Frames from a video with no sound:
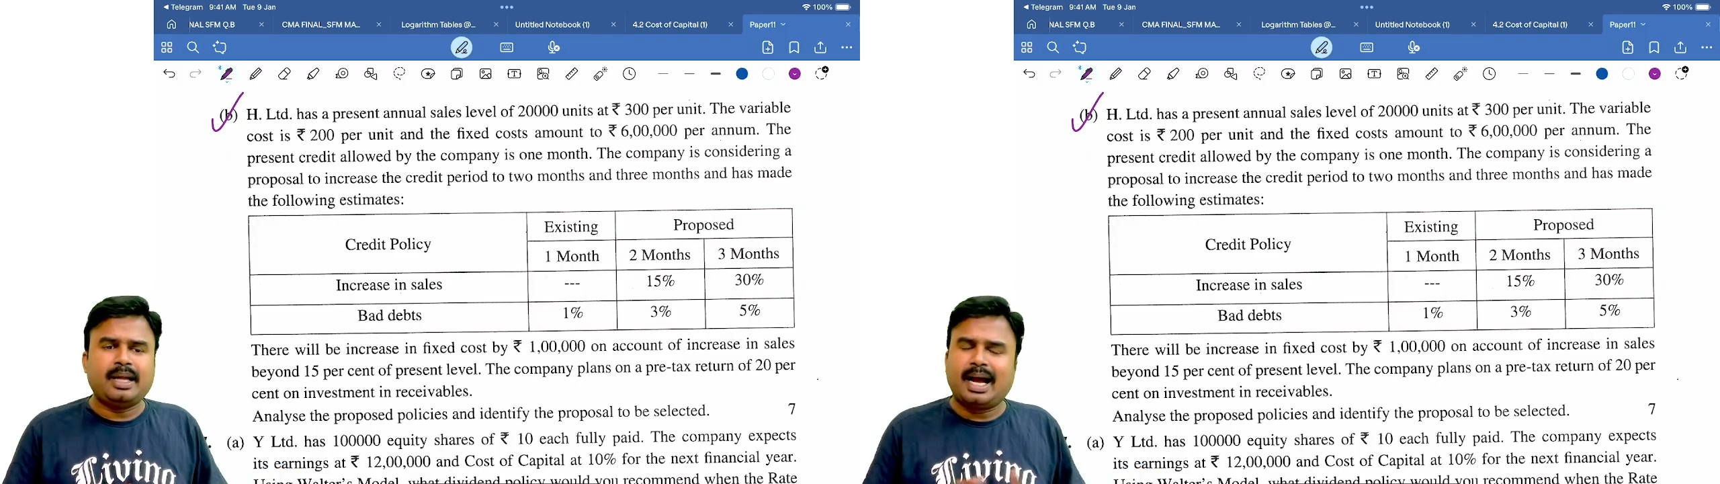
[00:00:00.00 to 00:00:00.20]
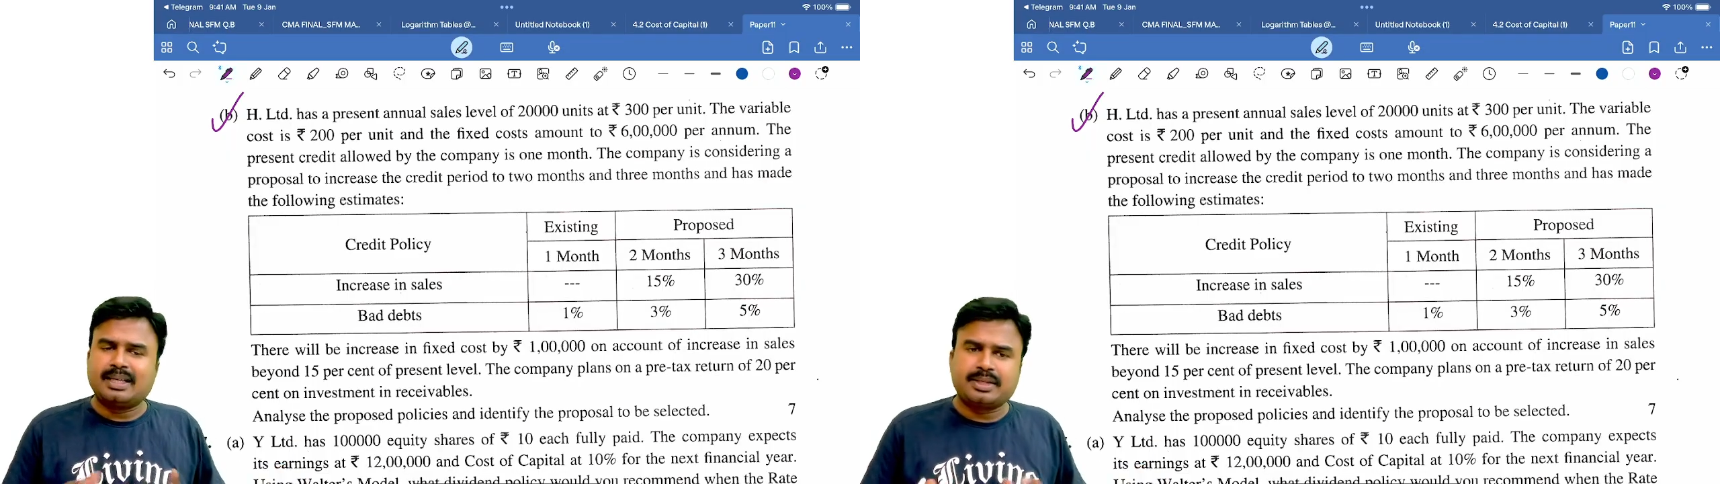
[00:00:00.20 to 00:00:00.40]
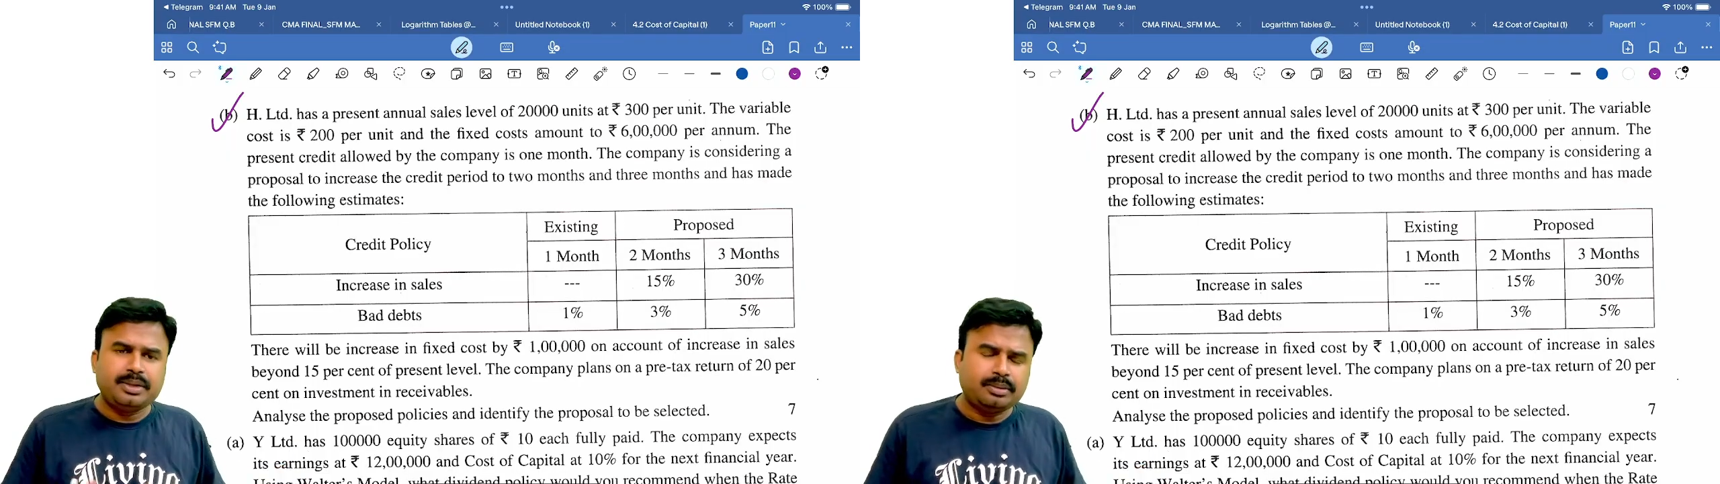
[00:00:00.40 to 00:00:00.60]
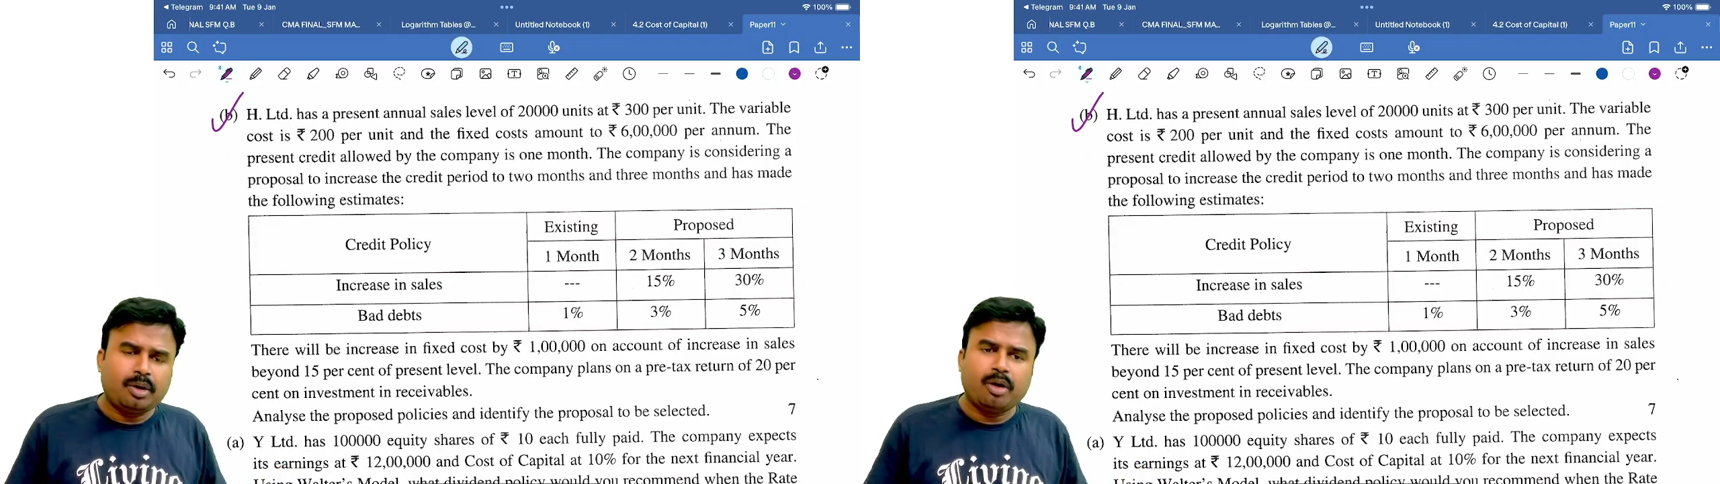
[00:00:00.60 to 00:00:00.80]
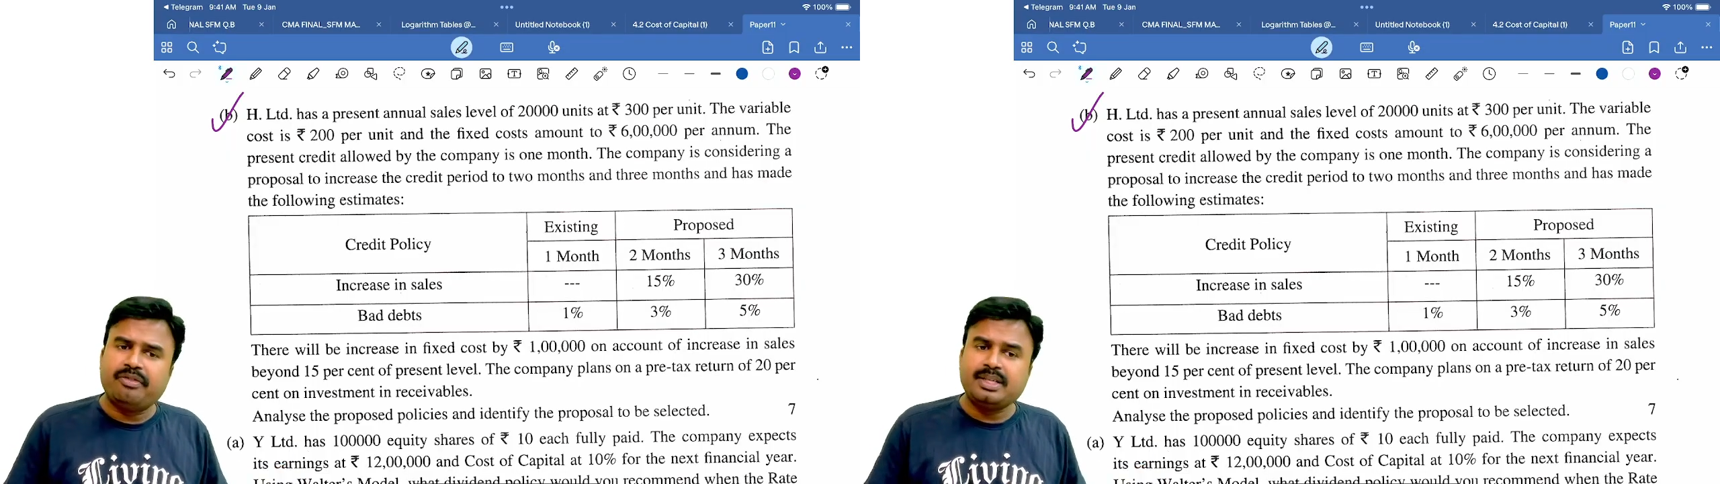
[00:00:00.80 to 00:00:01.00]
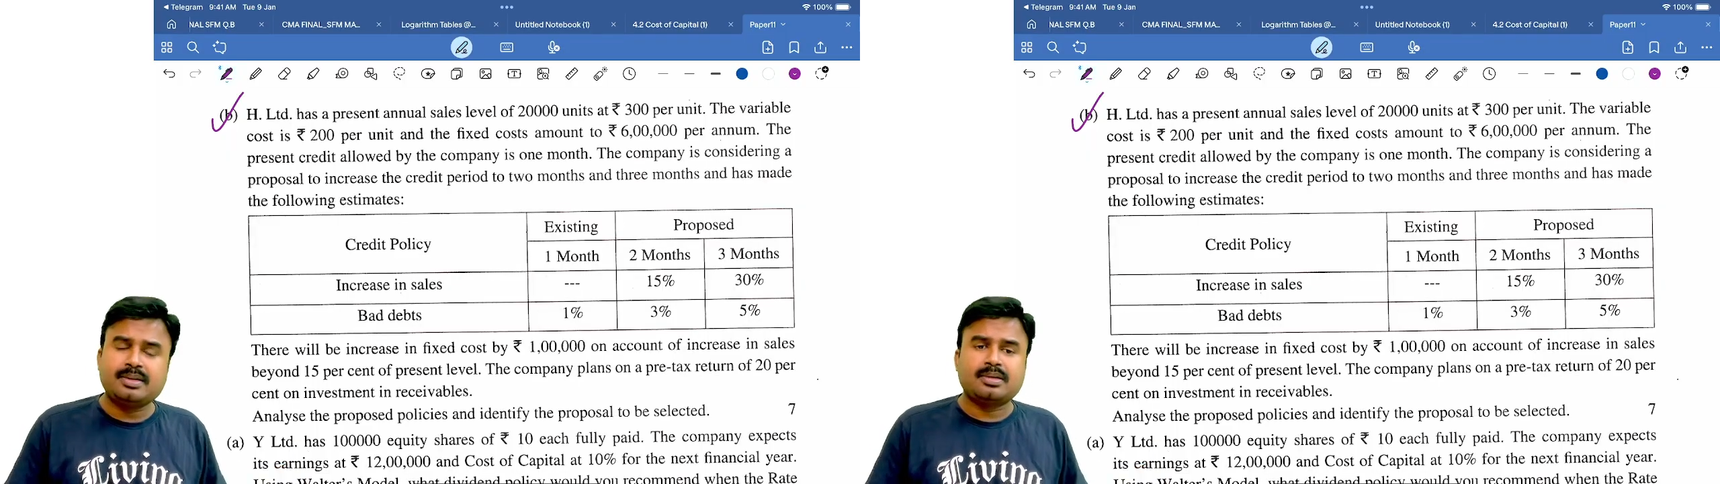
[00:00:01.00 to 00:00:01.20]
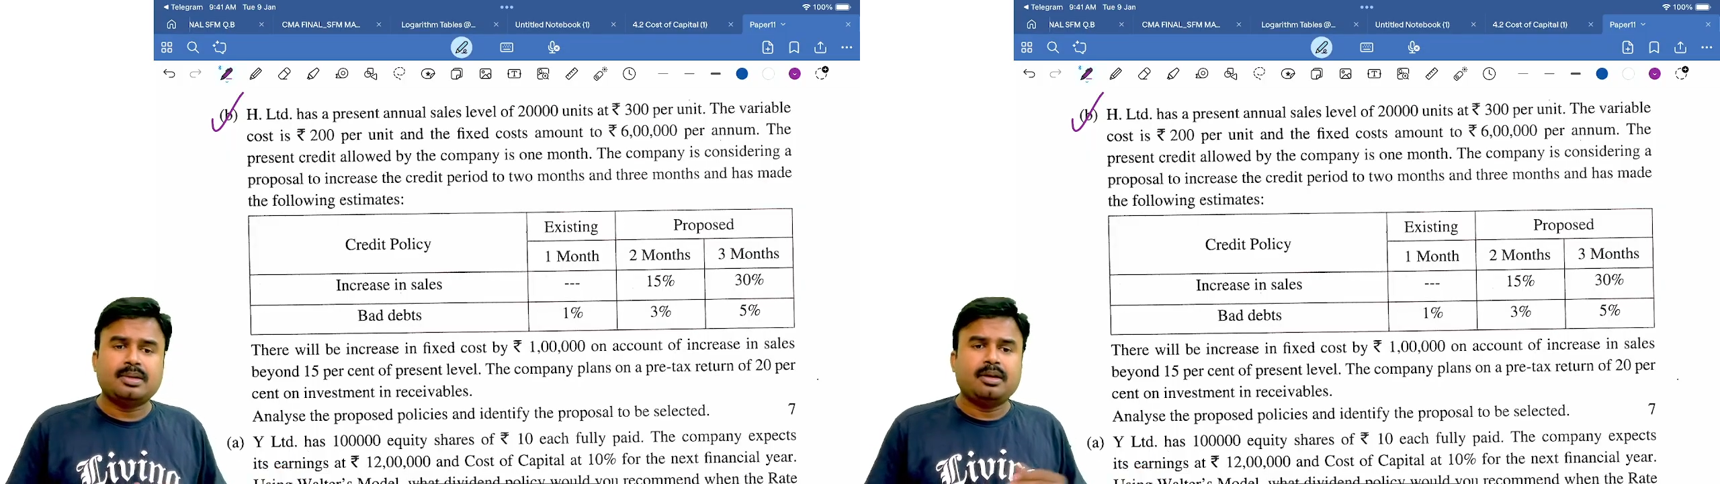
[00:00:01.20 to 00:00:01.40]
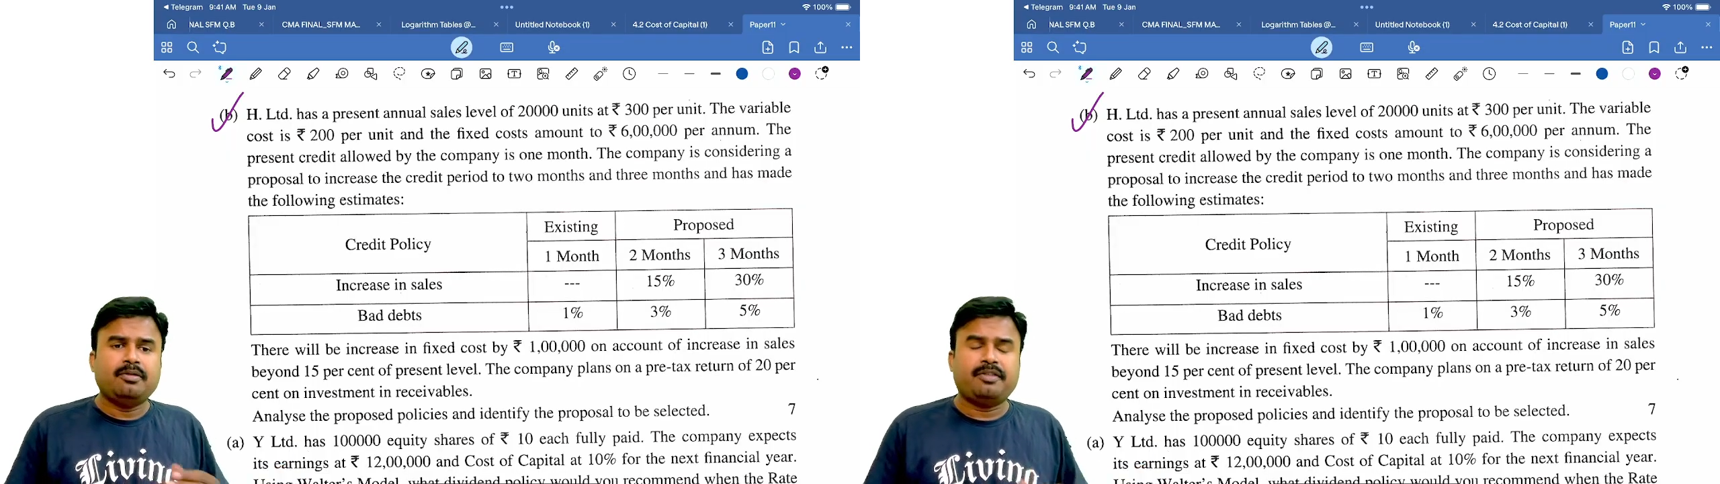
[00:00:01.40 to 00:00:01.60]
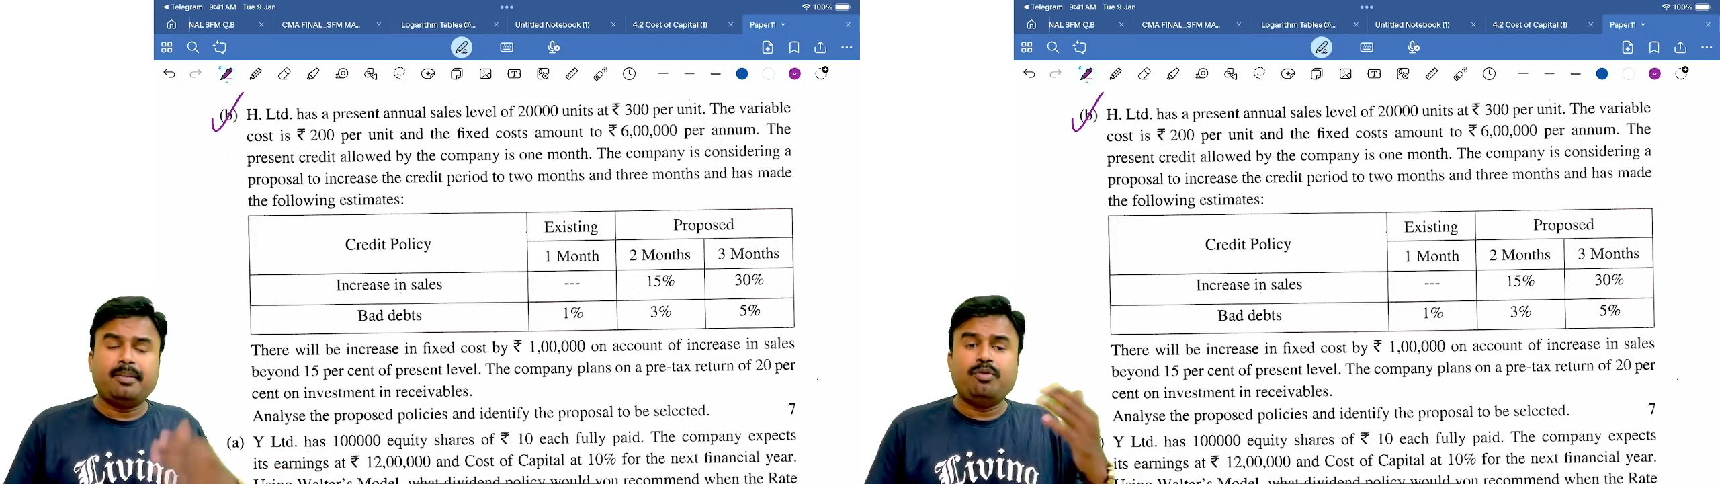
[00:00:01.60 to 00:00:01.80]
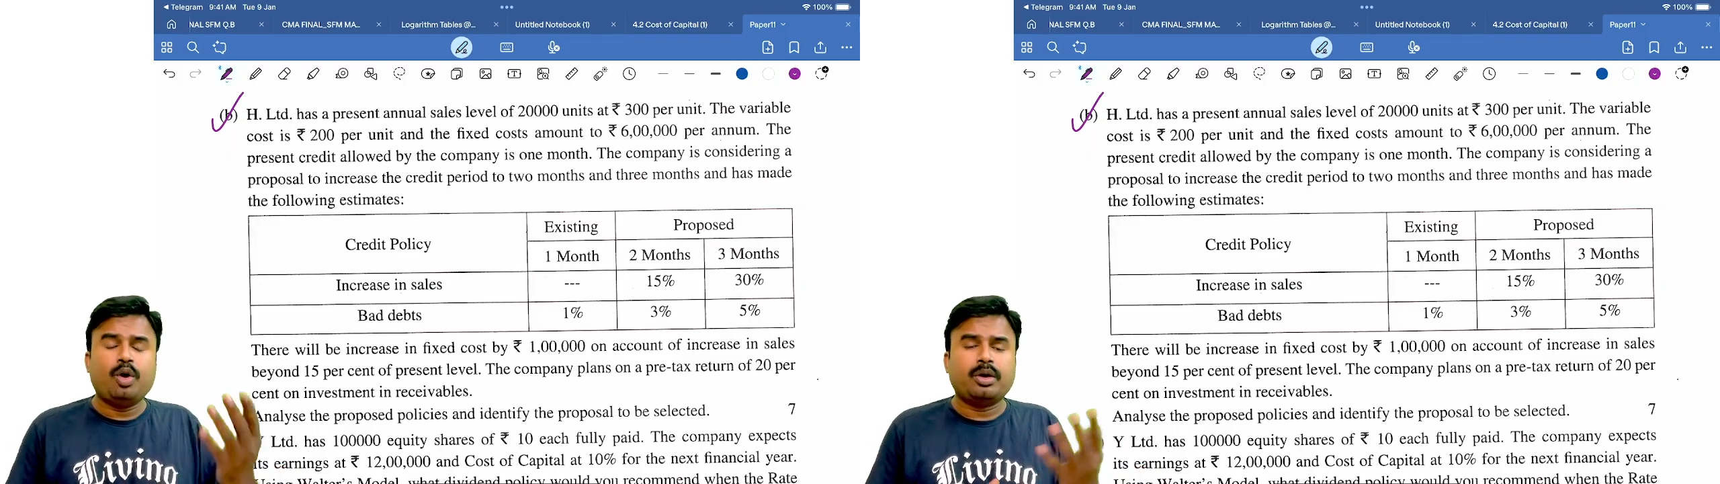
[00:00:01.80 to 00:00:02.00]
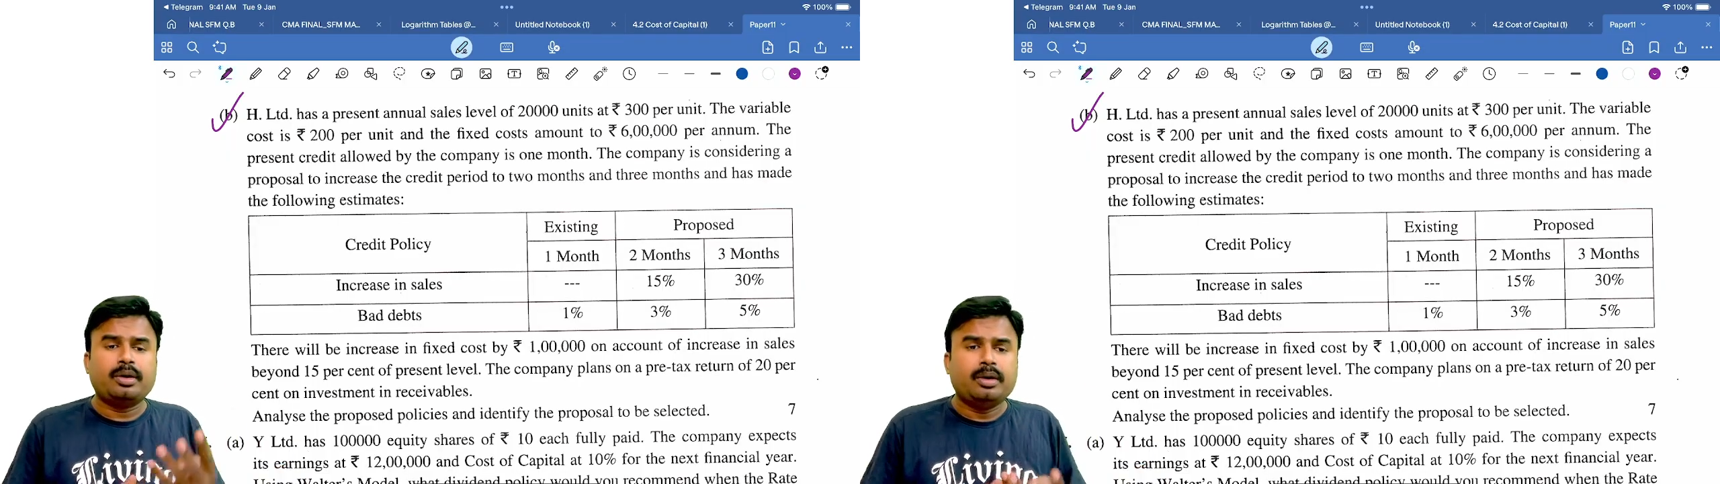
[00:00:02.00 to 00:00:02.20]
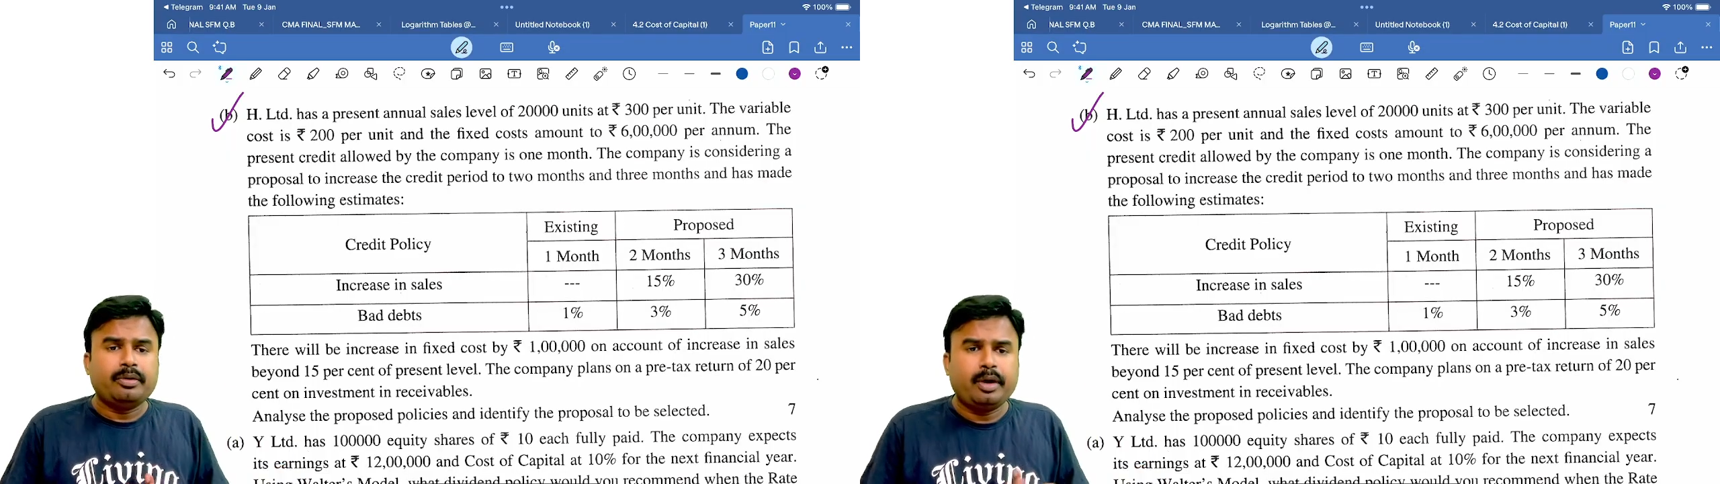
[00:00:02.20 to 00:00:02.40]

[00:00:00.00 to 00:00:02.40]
they ask you always from what,